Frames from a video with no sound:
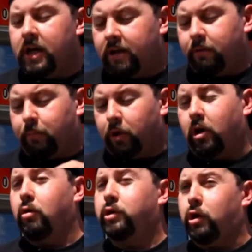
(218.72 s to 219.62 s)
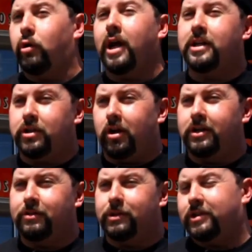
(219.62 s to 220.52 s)
And then we put our own shogunai
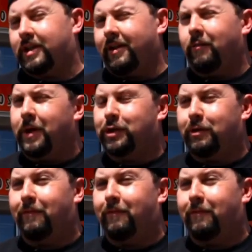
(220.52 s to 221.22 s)
sauce, which is a kind of a mixture